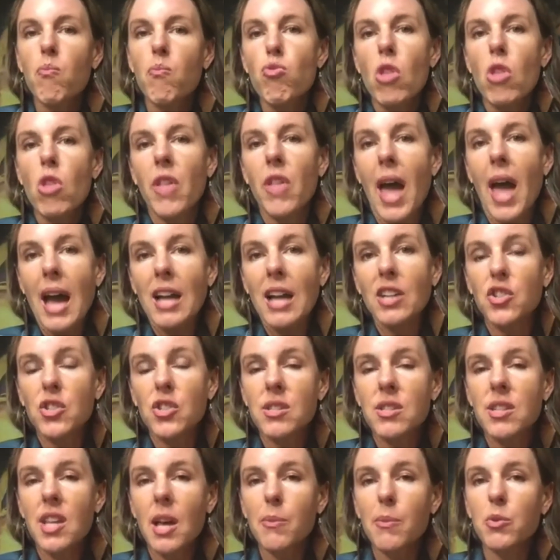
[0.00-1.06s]
the action
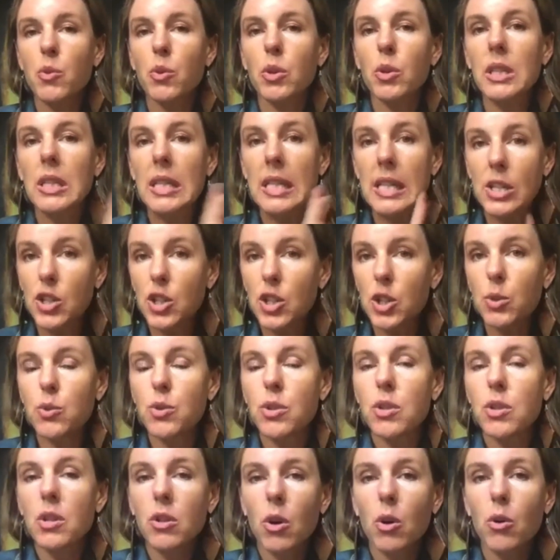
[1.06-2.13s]
steps will lead you to
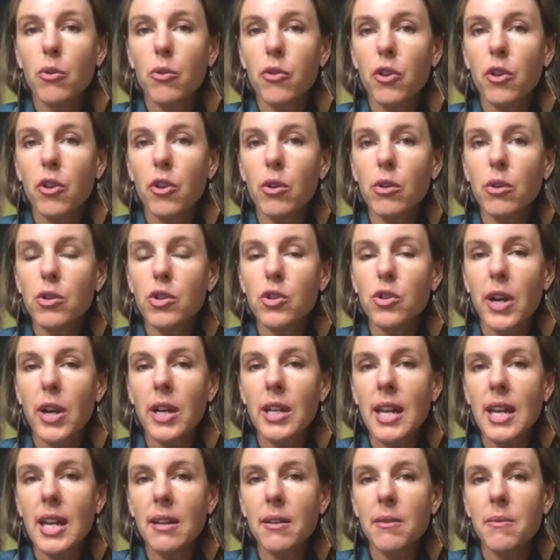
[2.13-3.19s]
the Go for Gold
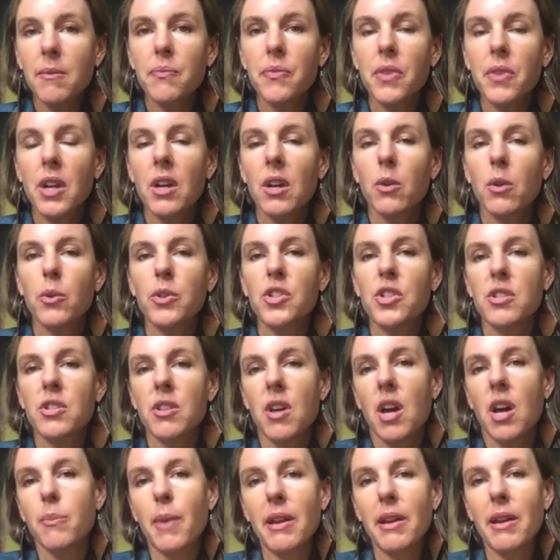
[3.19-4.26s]
training, which is
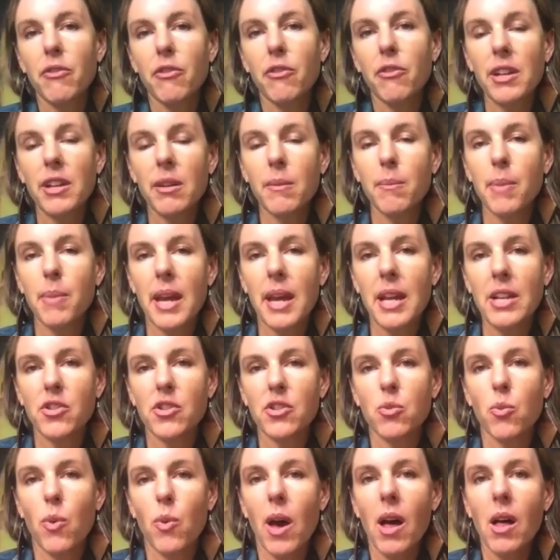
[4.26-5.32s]
on my Freedom page
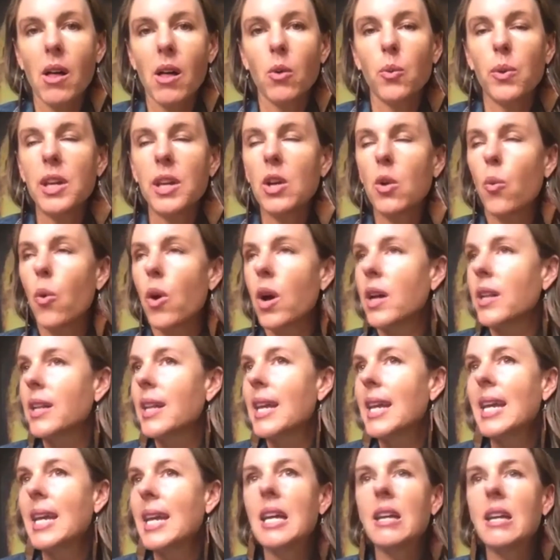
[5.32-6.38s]
as well. Week 1,
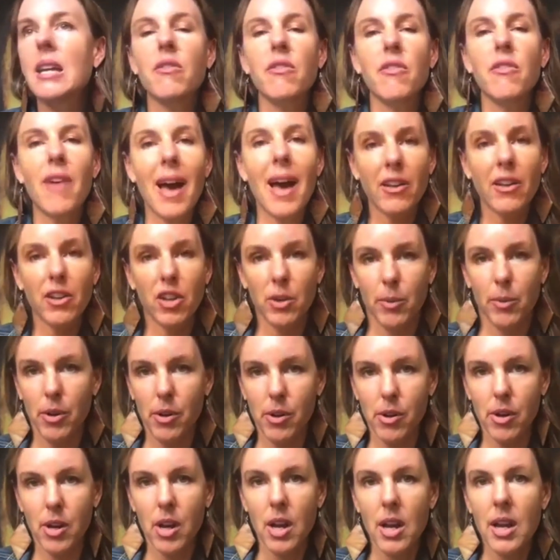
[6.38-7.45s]
invaluable.
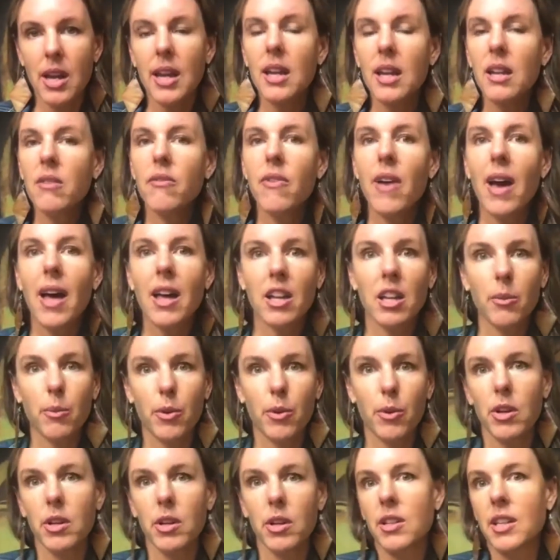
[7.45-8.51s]

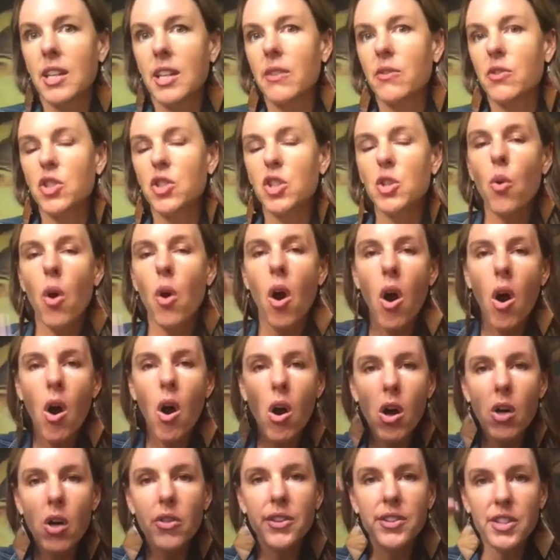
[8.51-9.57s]
It gives you
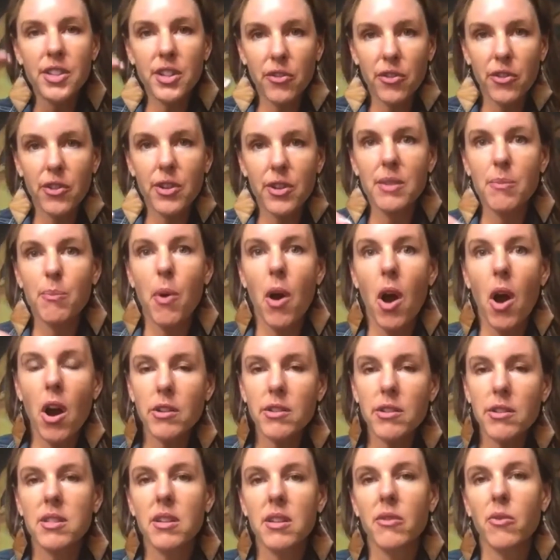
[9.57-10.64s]
all the different
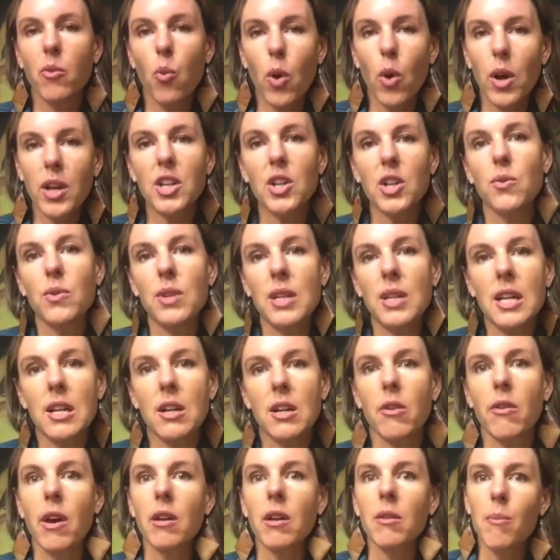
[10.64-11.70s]
parts of what you need
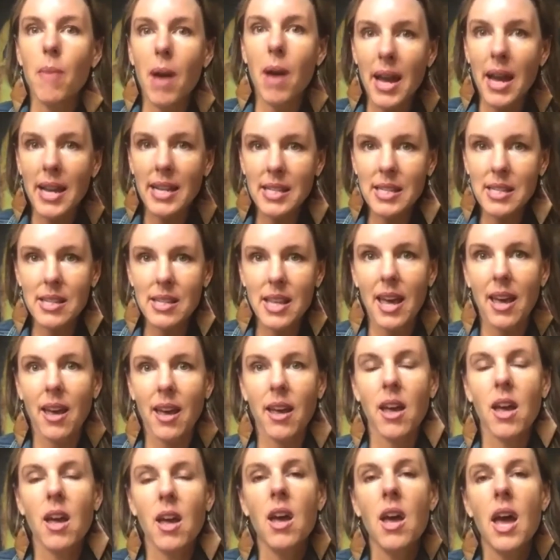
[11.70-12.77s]
around mindset,
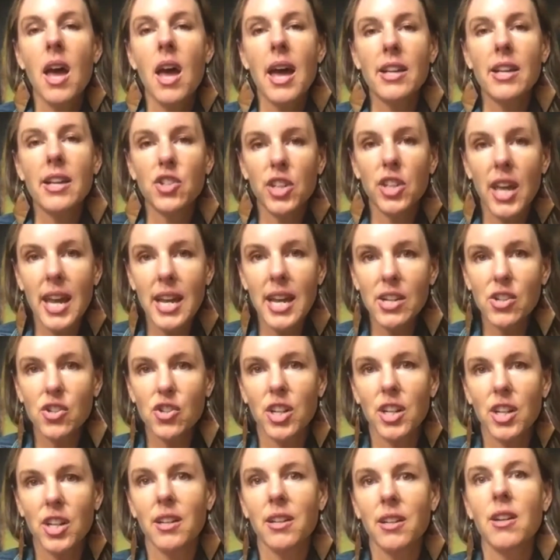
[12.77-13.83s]

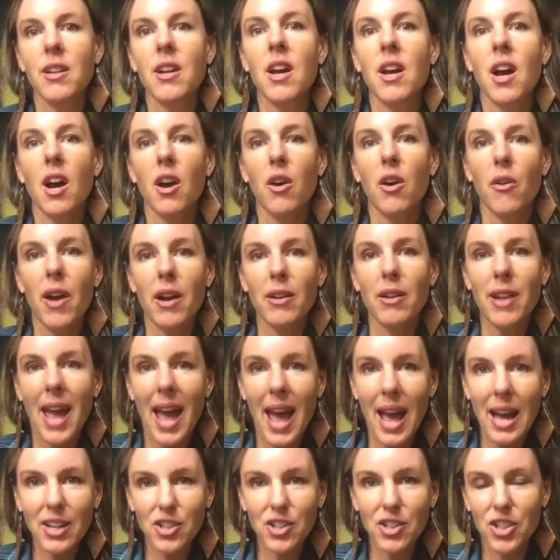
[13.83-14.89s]
education, around
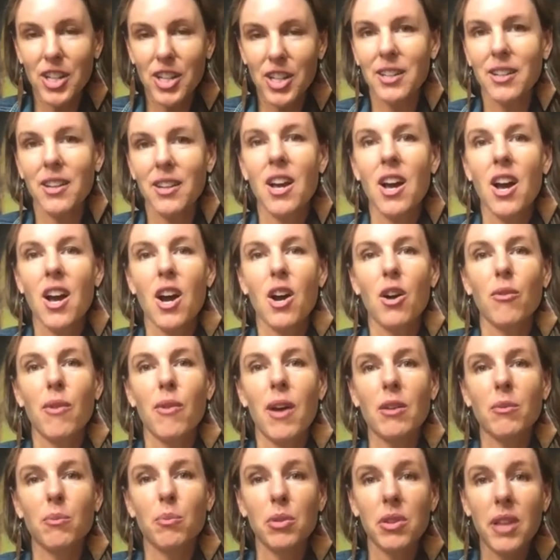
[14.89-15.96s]
action,
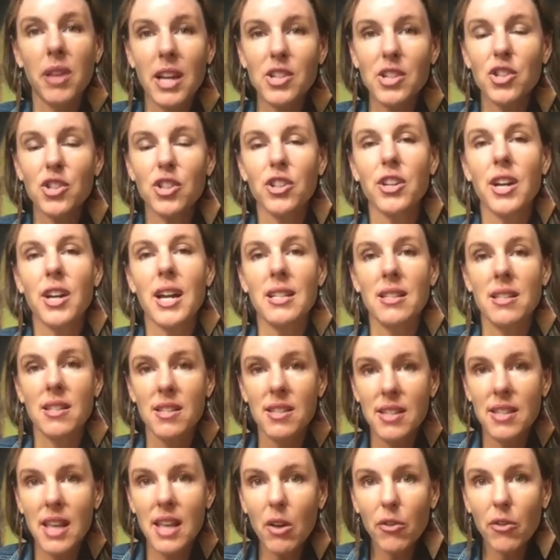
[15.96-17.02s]
around pleasure and
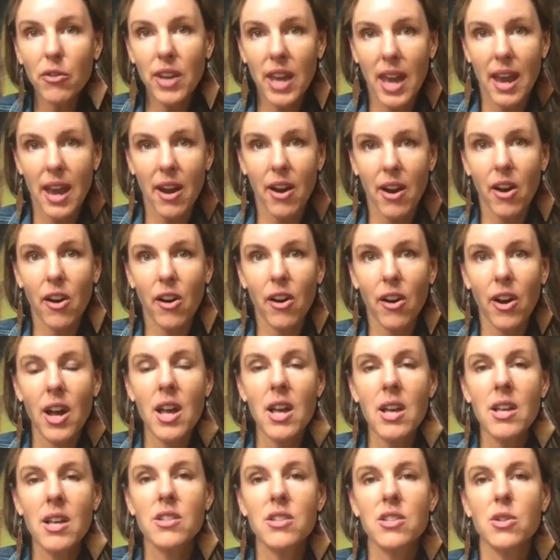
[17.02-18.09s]
self-care,
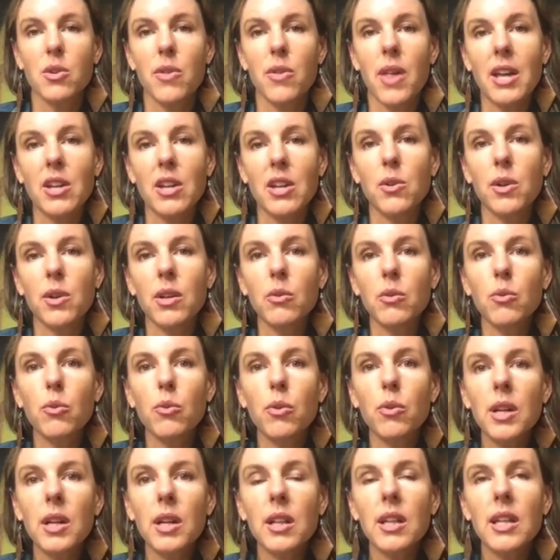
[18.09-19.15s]
so that you can
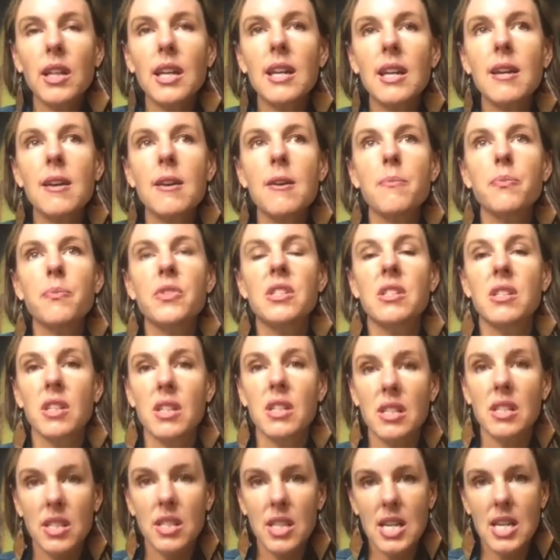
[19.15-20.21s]
really
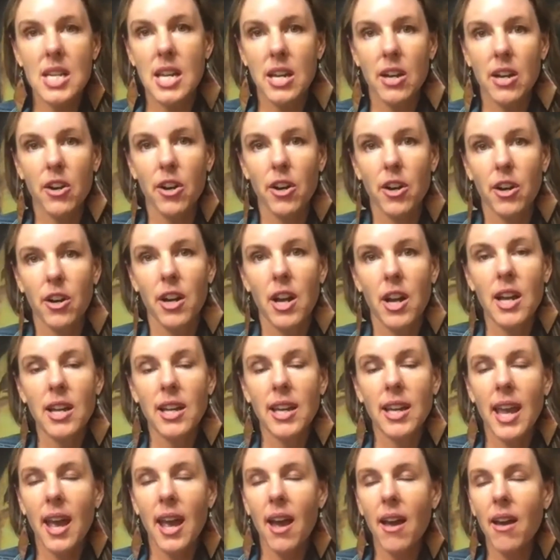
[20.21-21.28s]
succeed here.
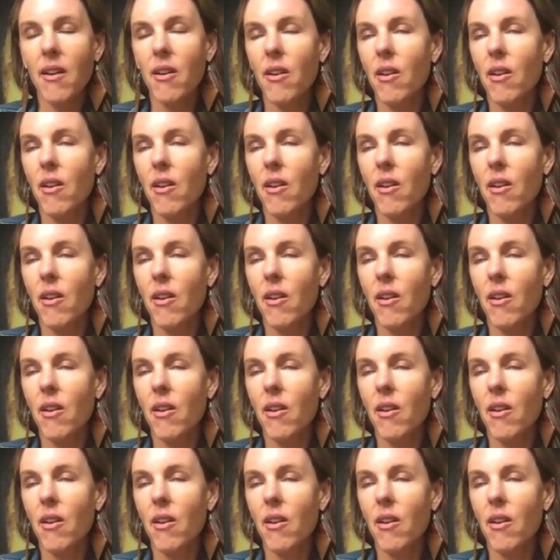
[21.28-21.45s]
Can't